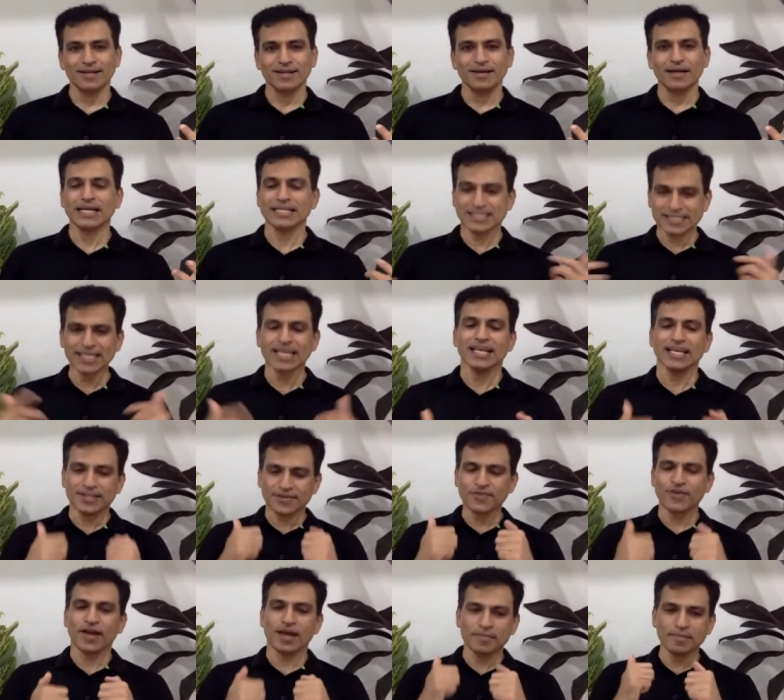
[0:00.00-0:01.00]
I still
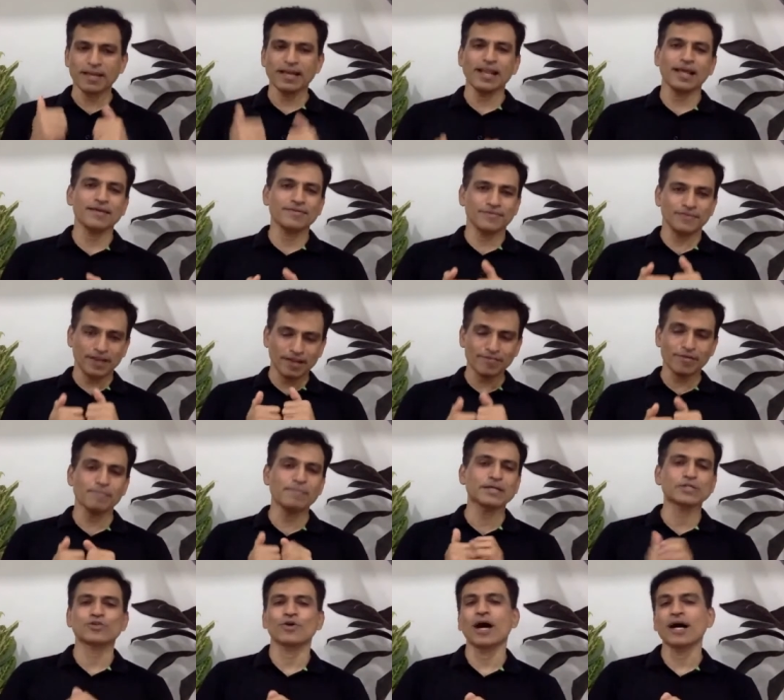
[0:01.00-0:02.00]
try my level
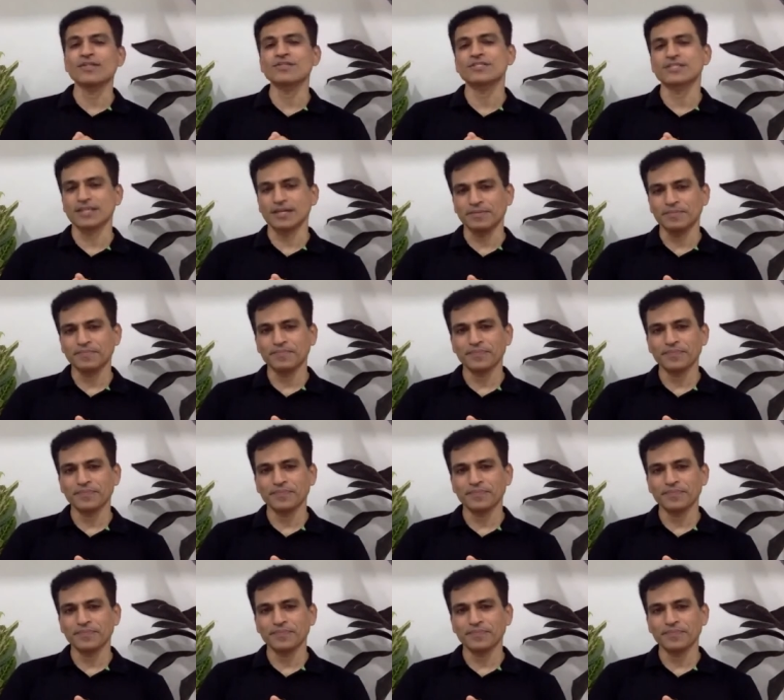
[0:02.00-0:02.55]
best to answer.